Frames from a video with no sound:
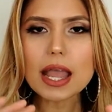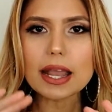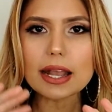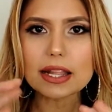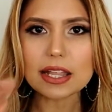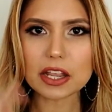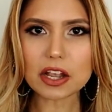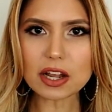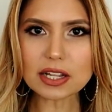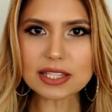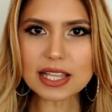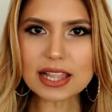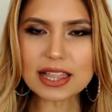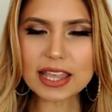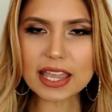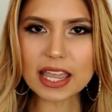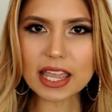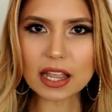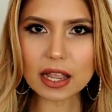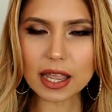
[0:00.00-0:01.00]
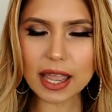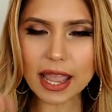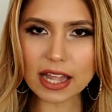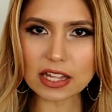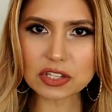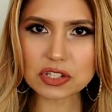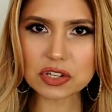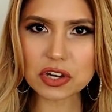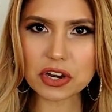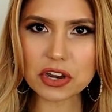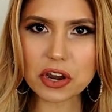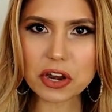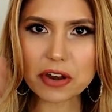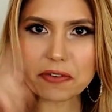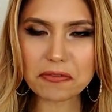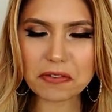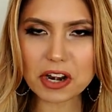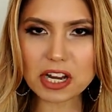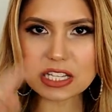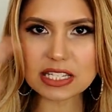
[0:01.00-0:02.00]
Click on the link, enter your
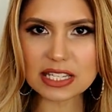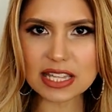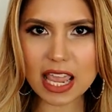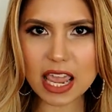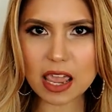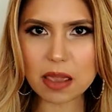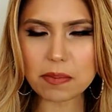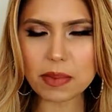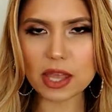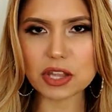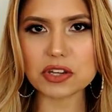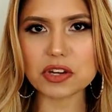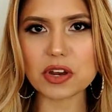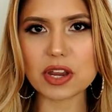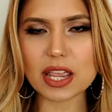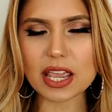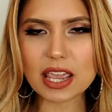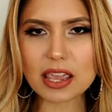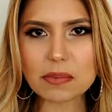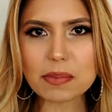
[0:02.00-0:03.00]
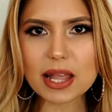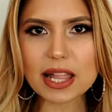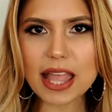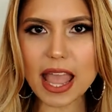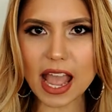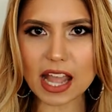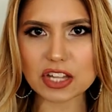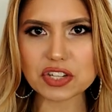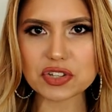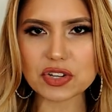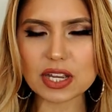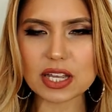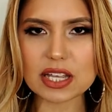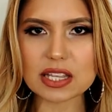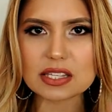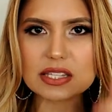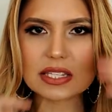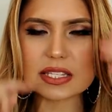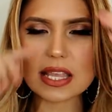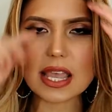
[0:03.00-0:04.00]
first name and your email
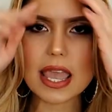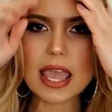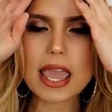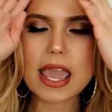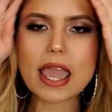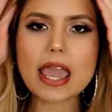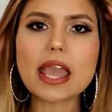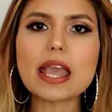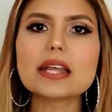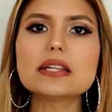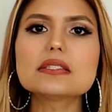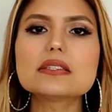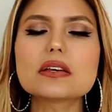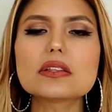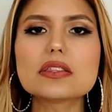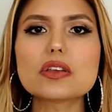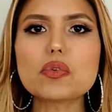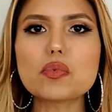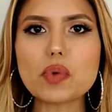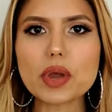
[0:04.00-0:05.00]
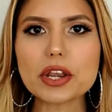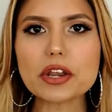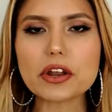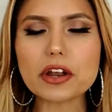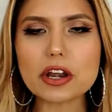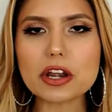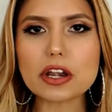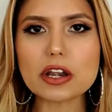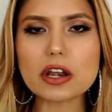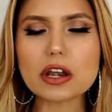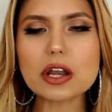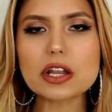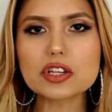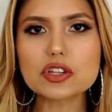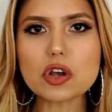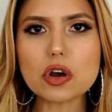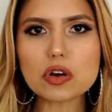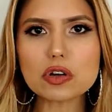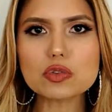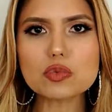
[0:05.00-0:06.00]
address, and the winner,
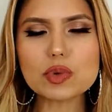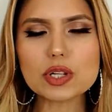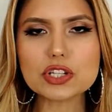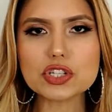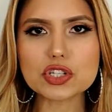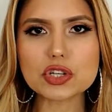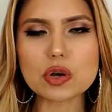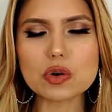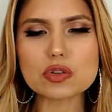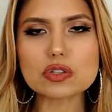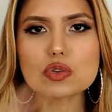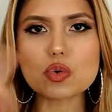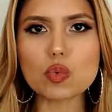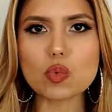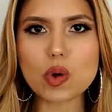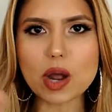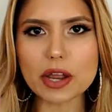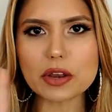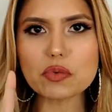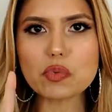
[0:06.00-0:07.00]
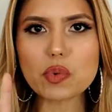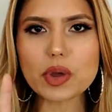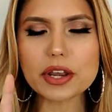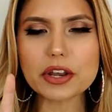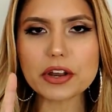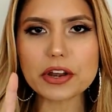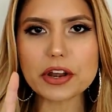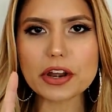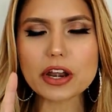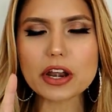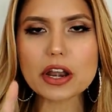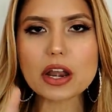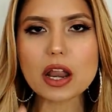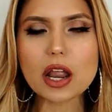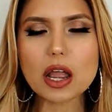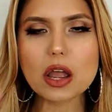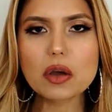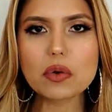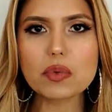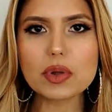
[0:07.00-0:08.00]
Jord will choose one winner,
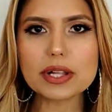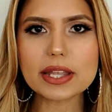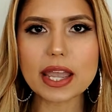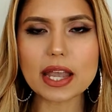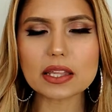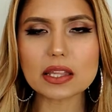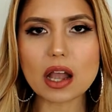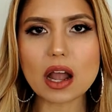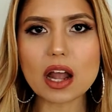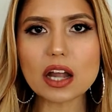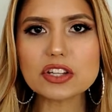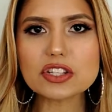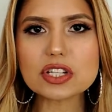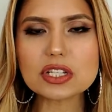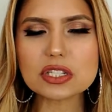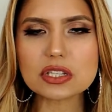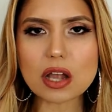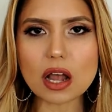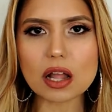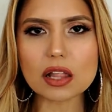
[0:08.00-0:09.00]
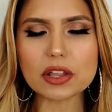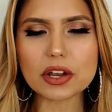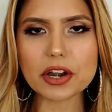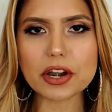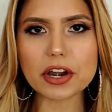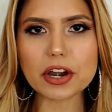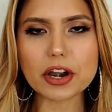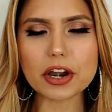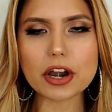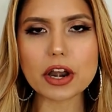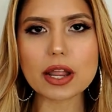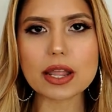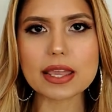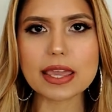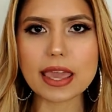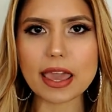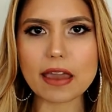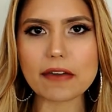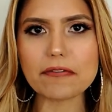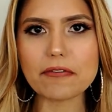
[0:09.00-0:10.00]
will get a
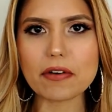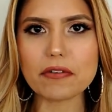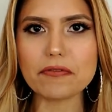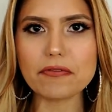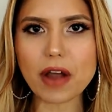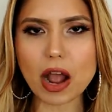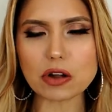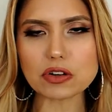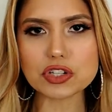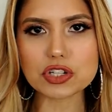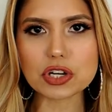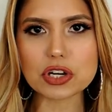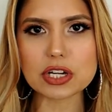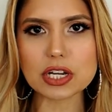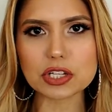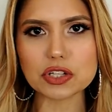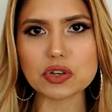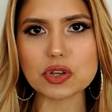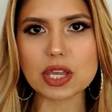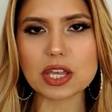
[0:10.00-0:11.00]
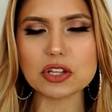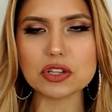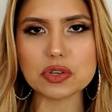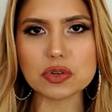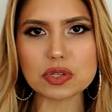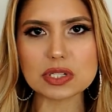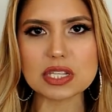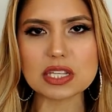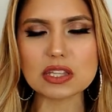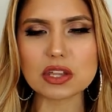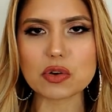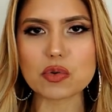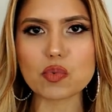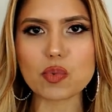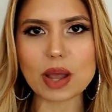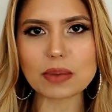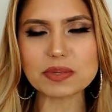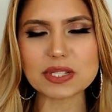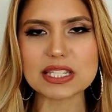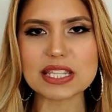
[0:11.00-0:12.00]
$100 gift voucher that you can use in their
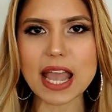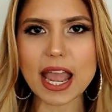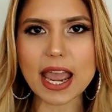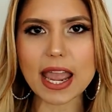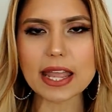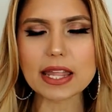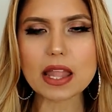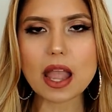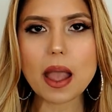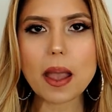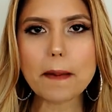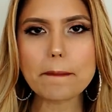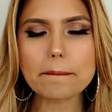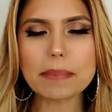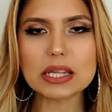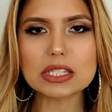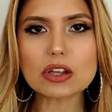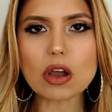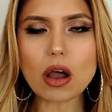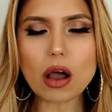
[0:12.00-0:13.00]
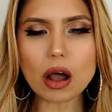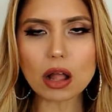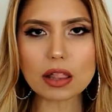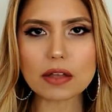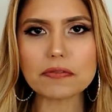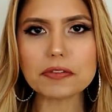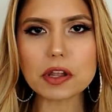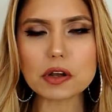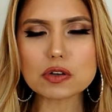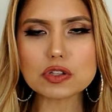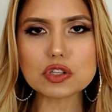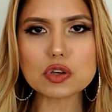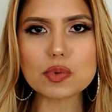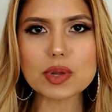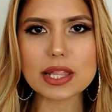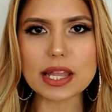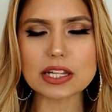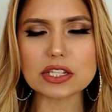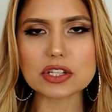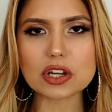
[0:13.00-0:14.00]
website. But all of those who
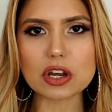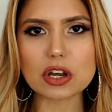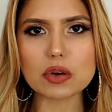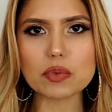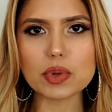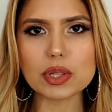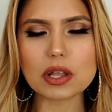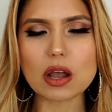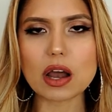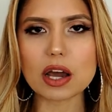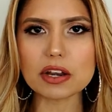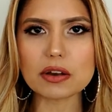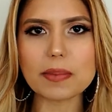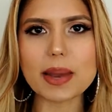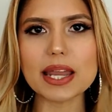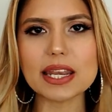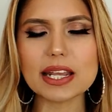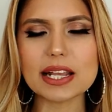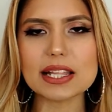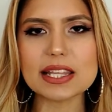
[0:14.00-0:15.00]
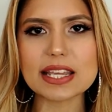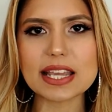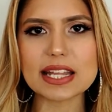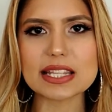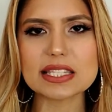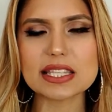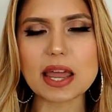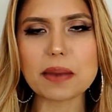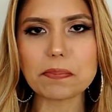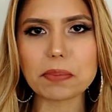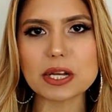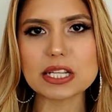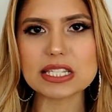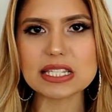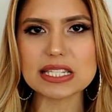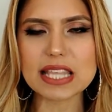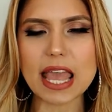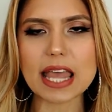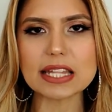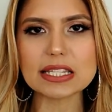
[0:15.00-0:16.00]
will enter will automatically get
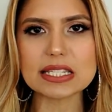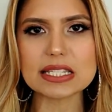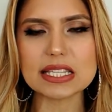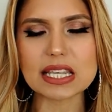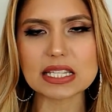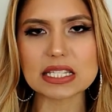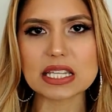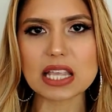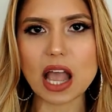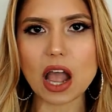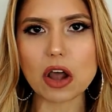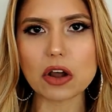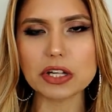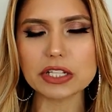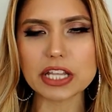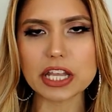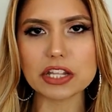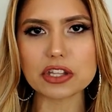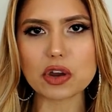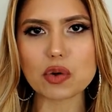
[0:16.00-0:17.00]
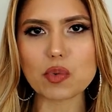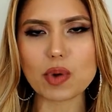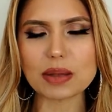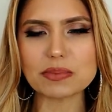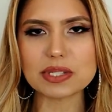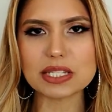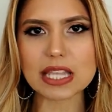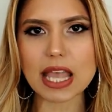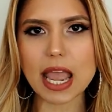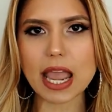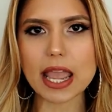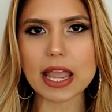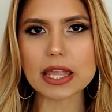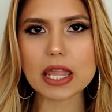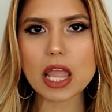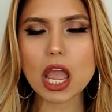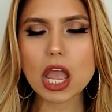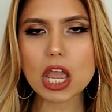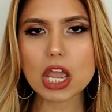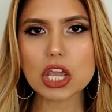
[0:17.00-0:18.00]
10% discount in their
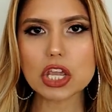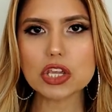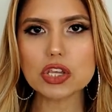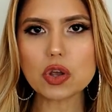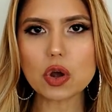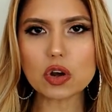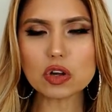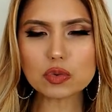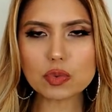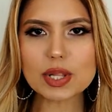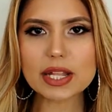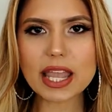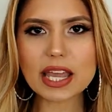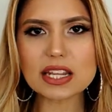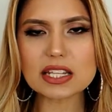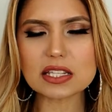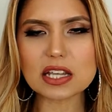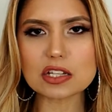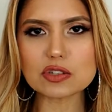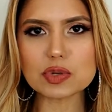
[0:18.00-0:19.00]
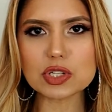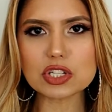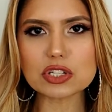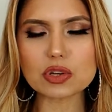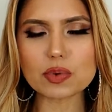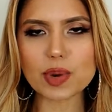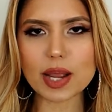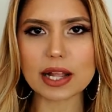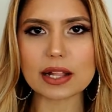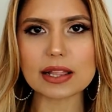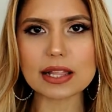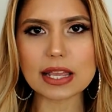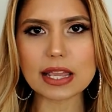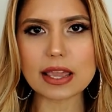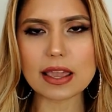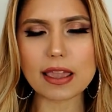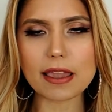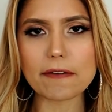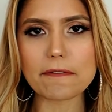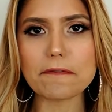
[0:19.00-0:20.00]
website. Jord will get in touch with you
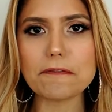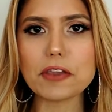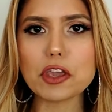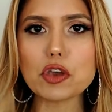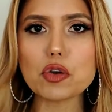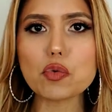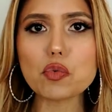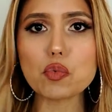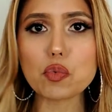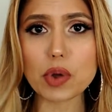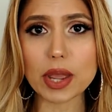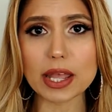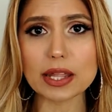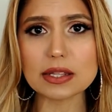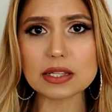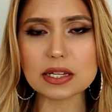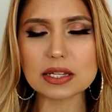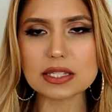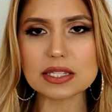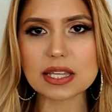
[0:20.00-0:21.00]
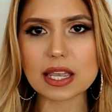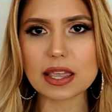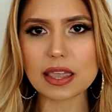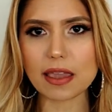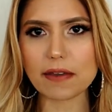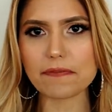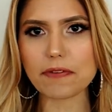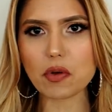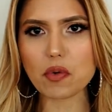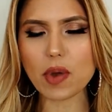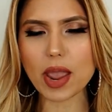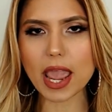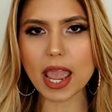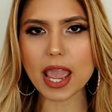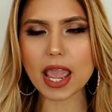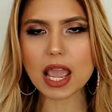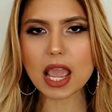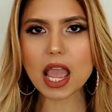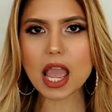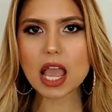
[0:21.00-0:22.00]
directly if you win the
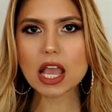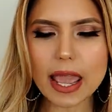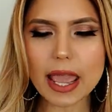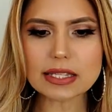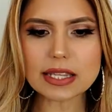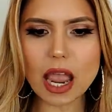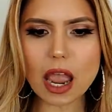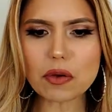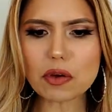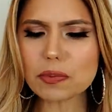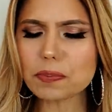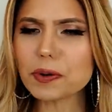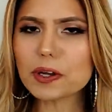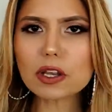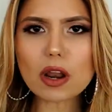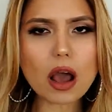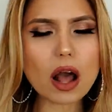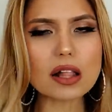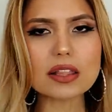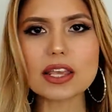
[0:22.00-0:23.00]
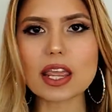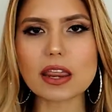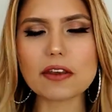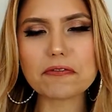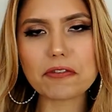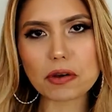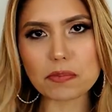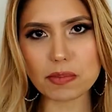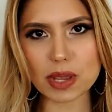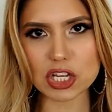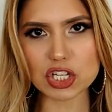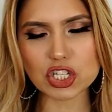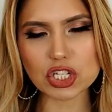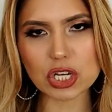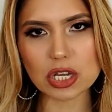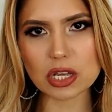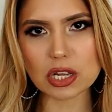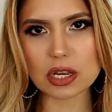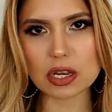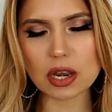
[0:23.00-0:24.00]
giveaway, and I will put all the
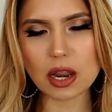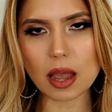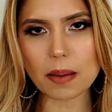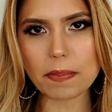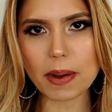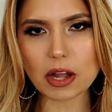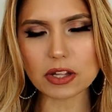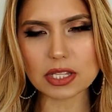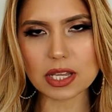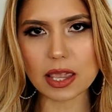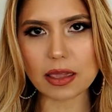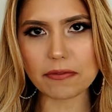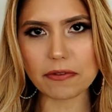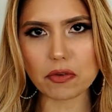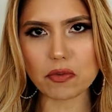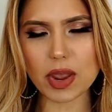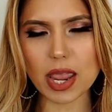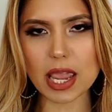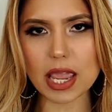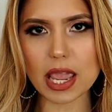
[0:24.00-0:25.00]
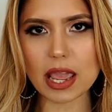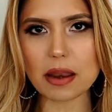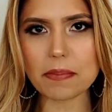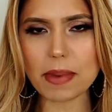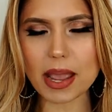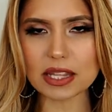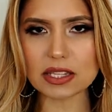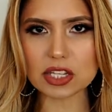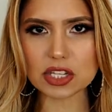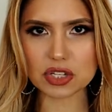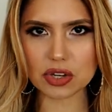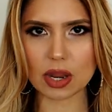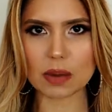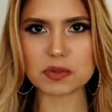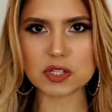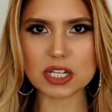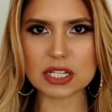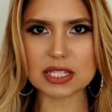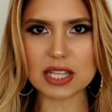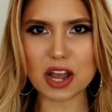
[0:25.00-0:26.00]
information about the giveaway in my
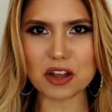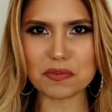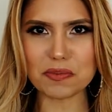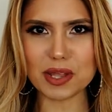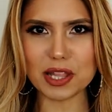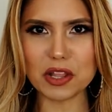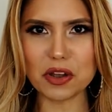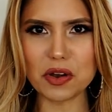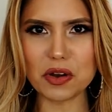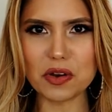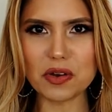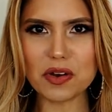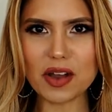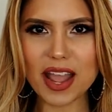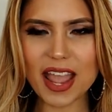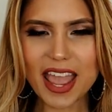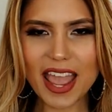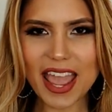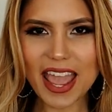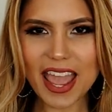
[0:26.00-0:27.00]
description down below.